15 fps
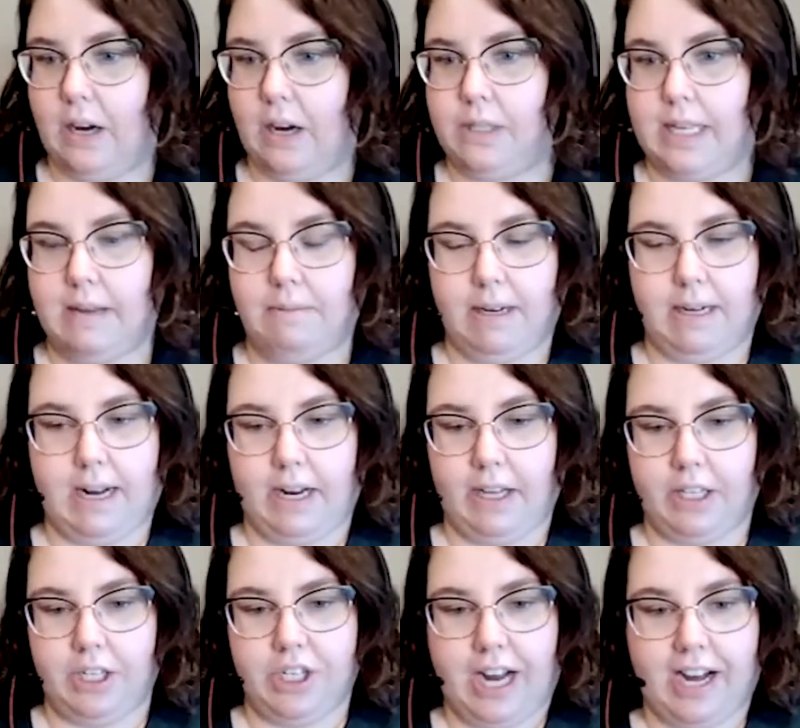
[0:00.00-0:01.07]
out, keeping an eye
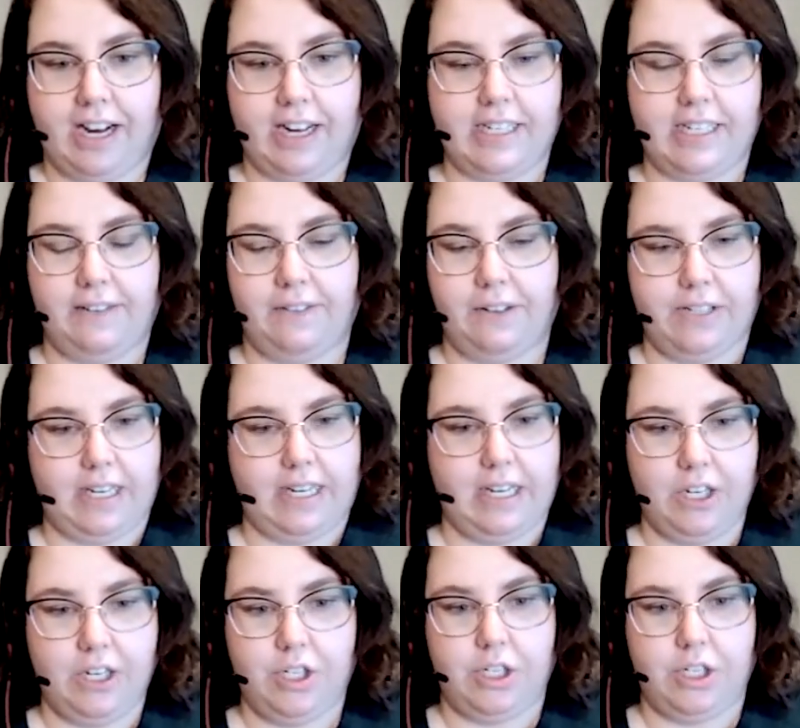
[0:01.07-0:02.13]
on the chat. If there's
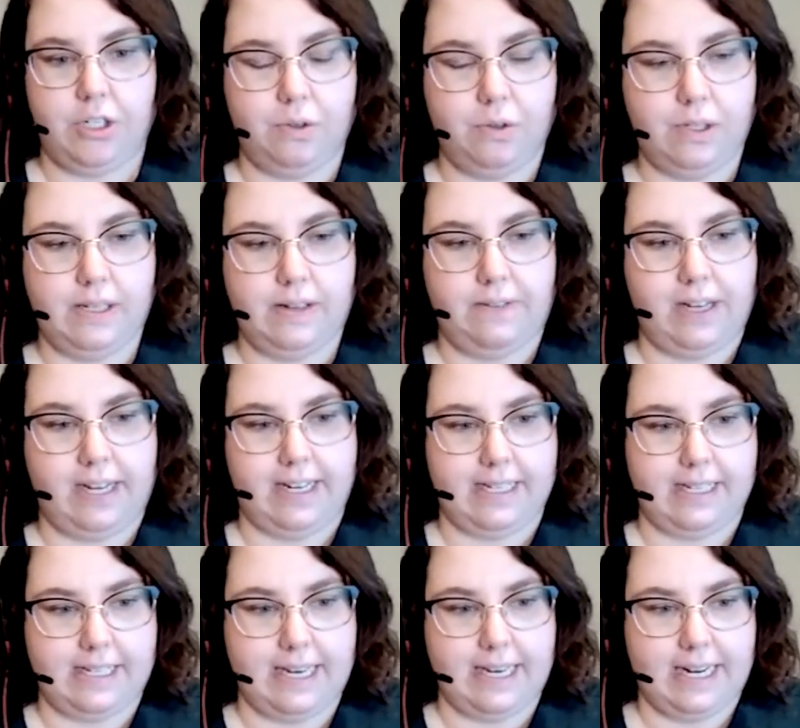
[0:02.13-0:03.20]
any issues, if you get
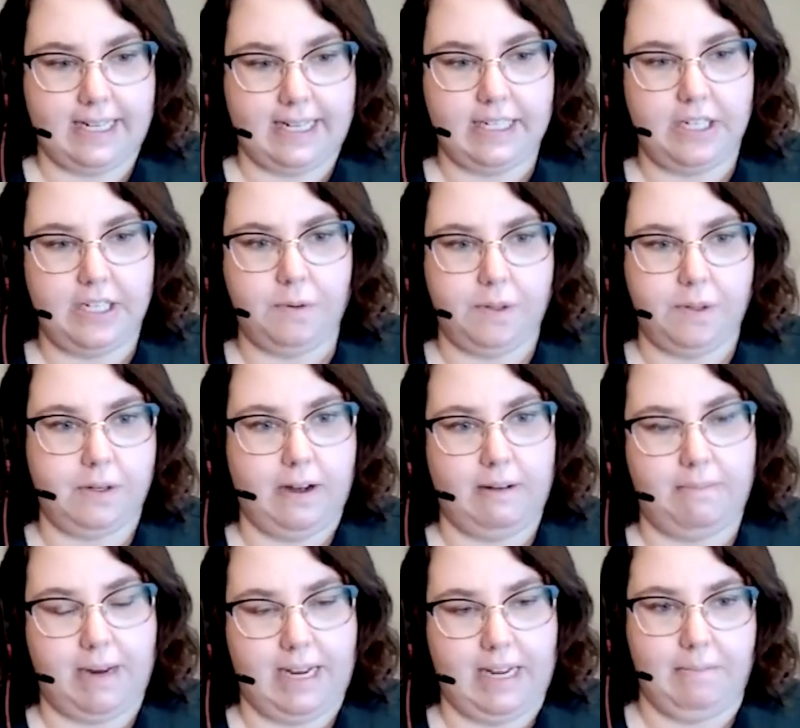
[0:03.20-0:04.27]
disconnected, you also
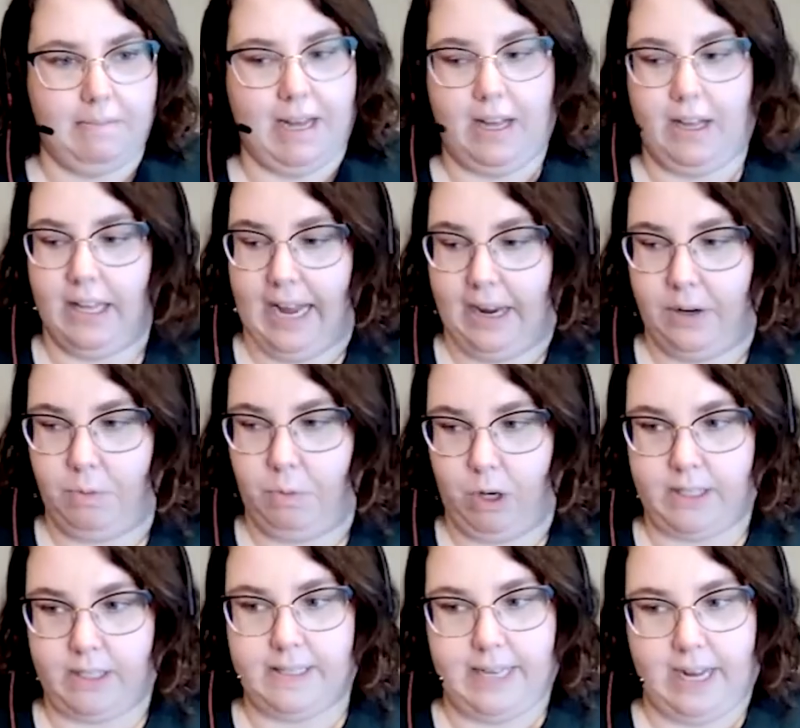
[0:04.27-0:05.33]
have my email and
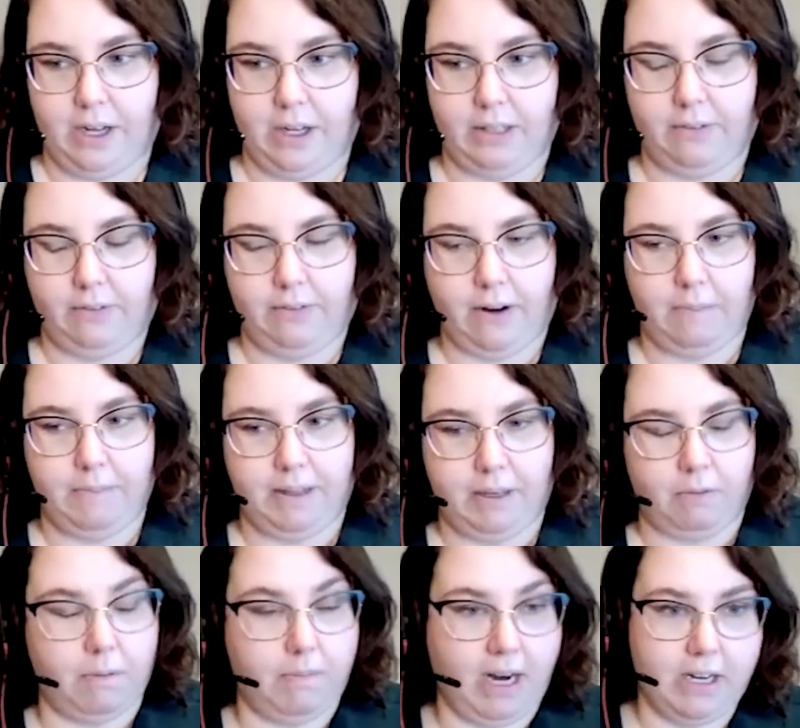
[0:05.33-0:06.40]
work cell from the
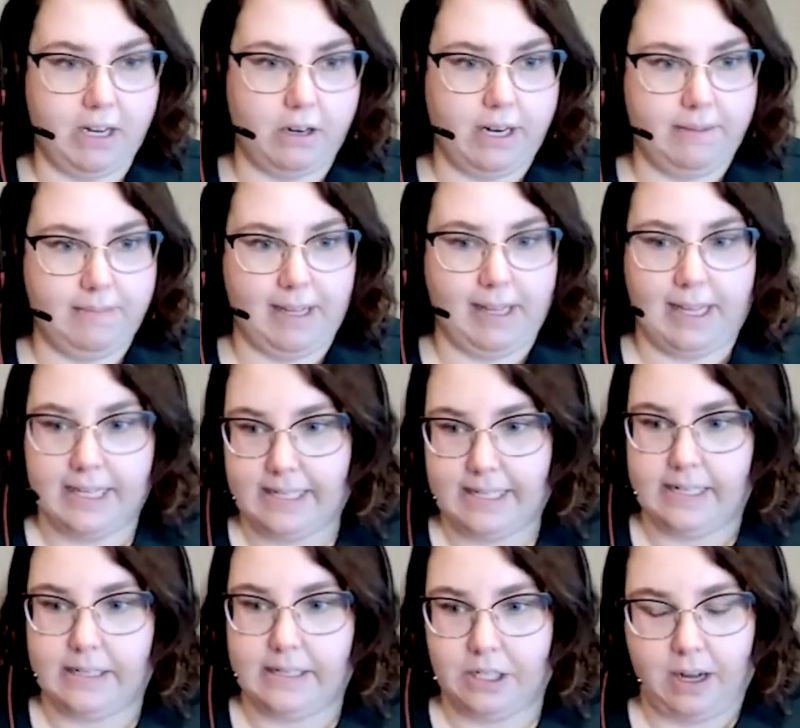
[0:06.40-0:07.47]
reminder email I
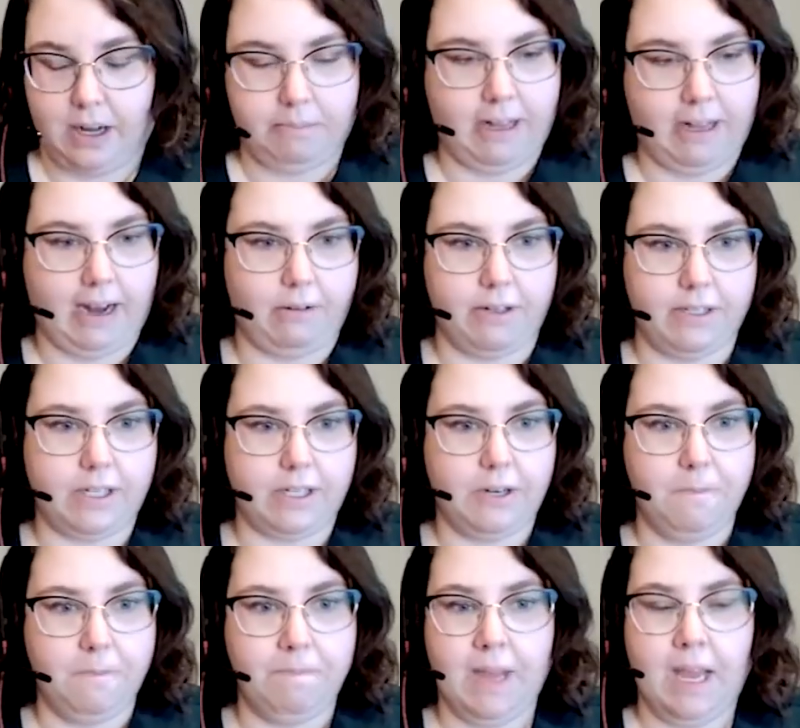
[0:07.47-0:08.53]
sent a couple hours
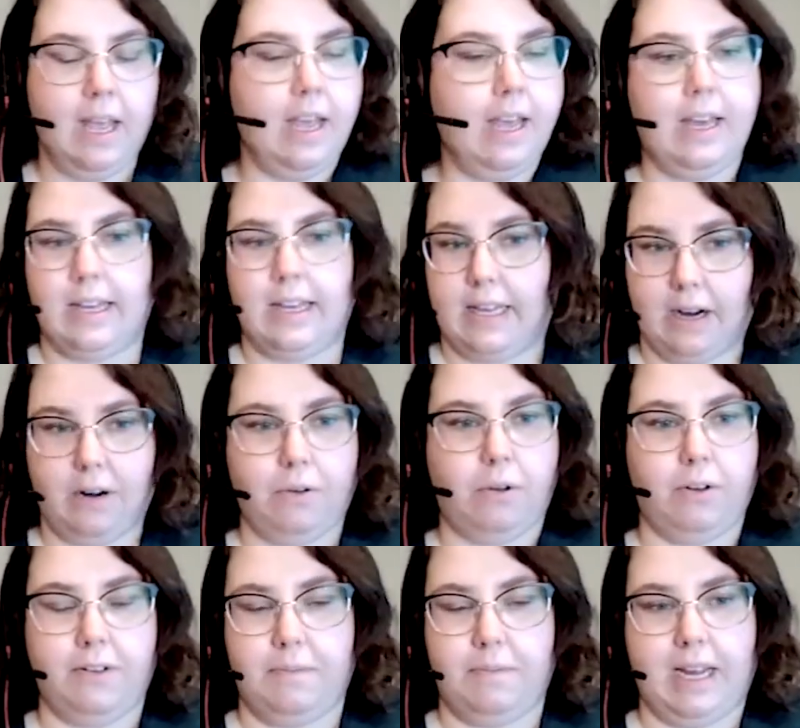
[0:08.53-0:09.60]
ago. Get a
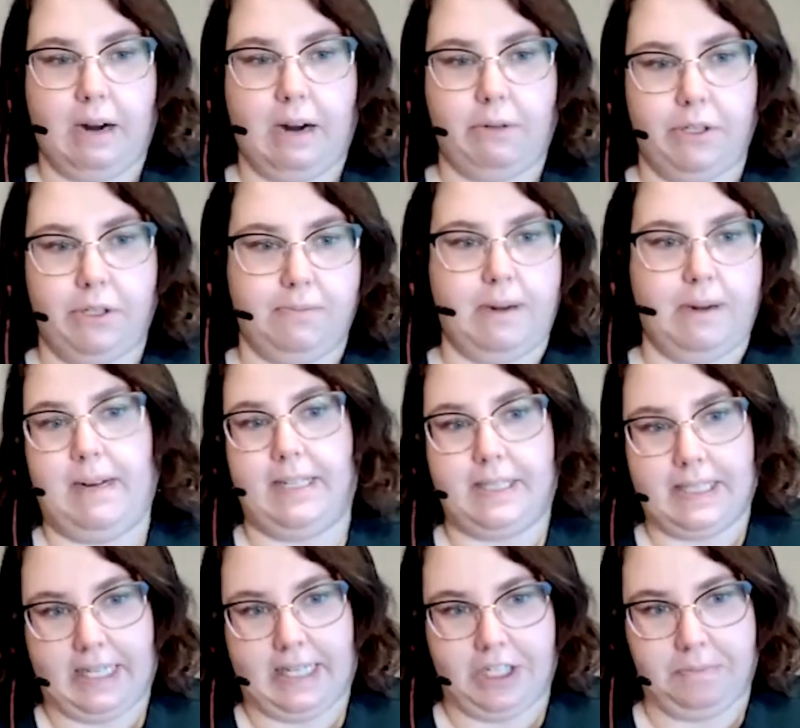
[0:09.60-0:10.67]
hold of me. I will do my
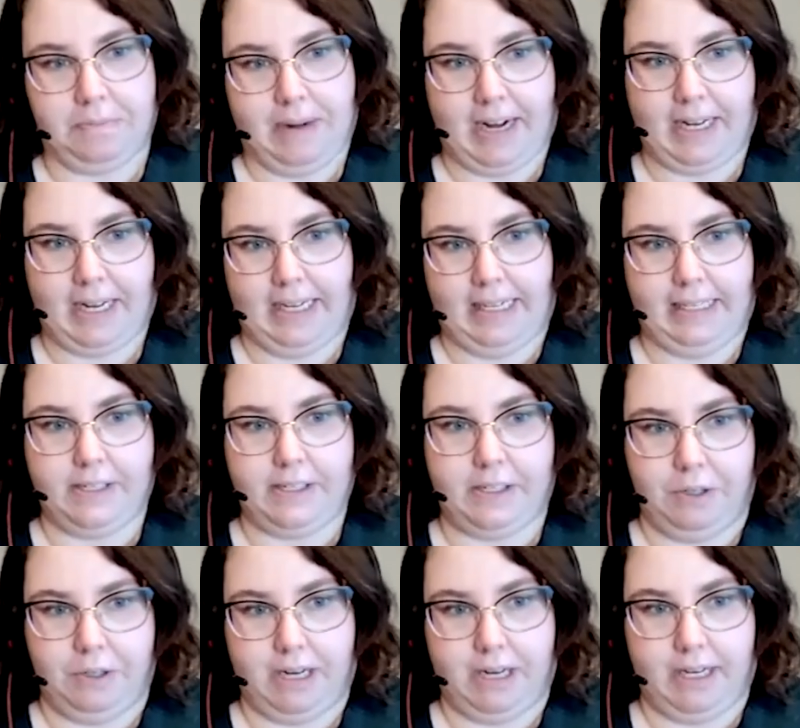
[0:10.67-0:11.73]
best to get you back in so
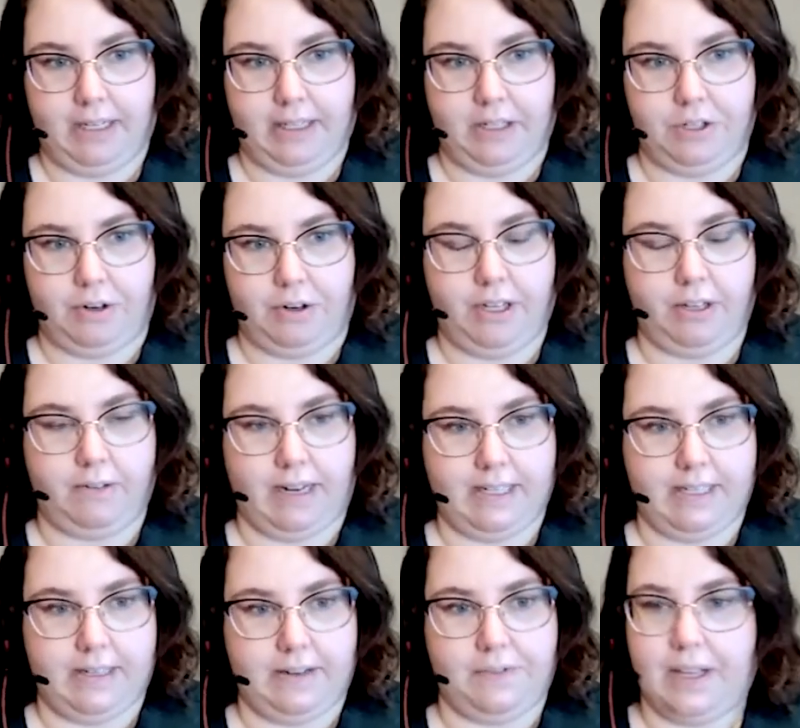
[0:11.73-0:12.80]
you can enjoy the
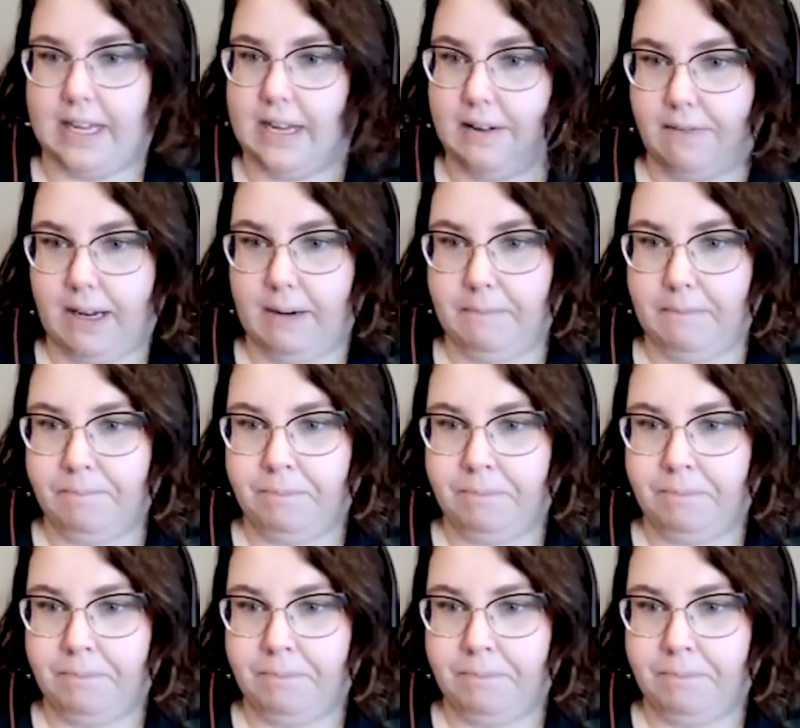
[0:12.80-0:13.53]
rest of the evening.